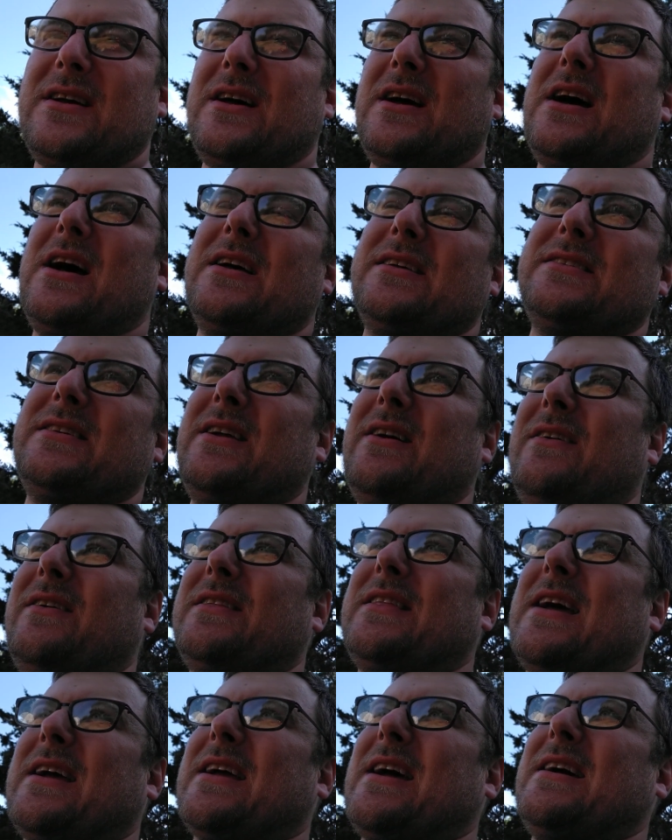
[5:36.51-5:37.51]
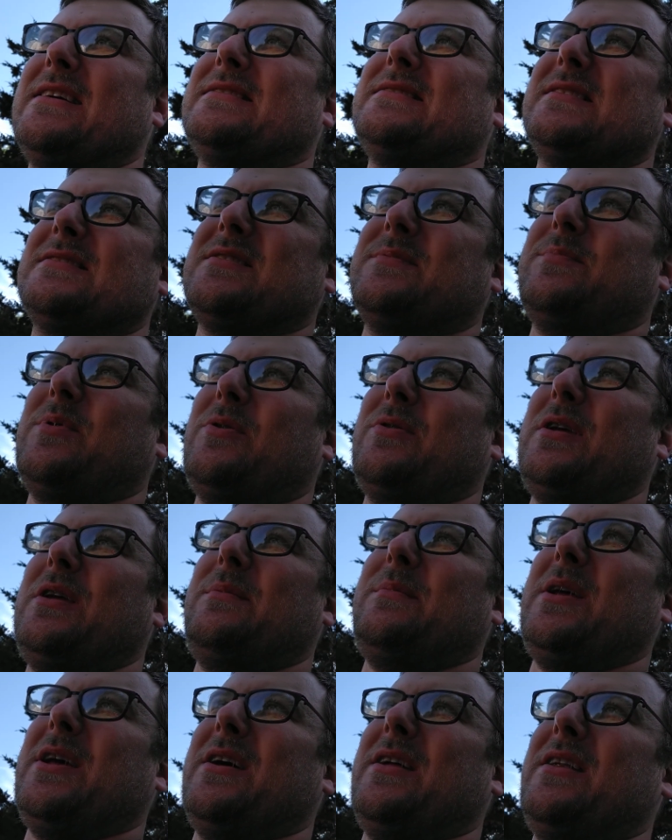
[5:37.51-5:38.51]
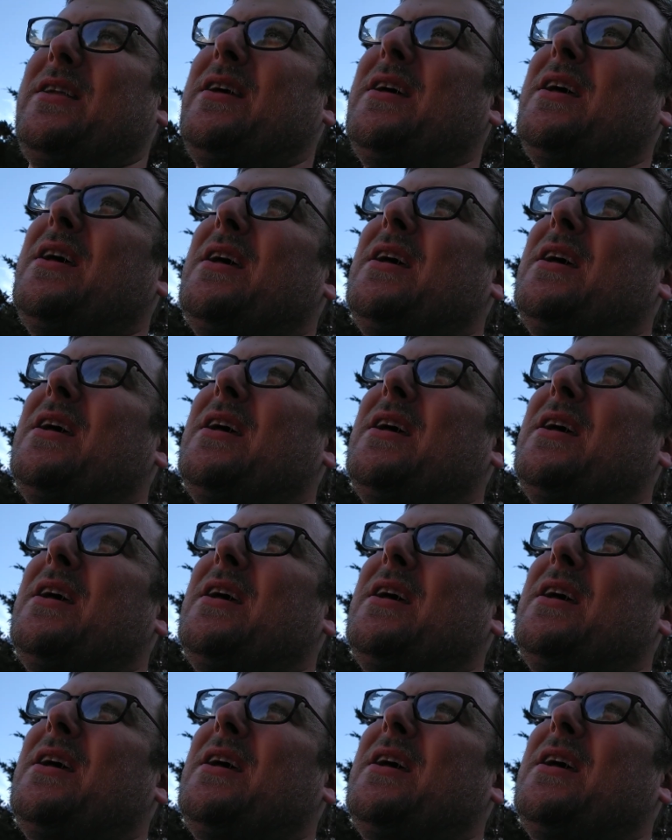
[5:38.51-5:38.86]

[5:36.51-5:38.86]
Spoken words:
Like that guy's such a bohemian.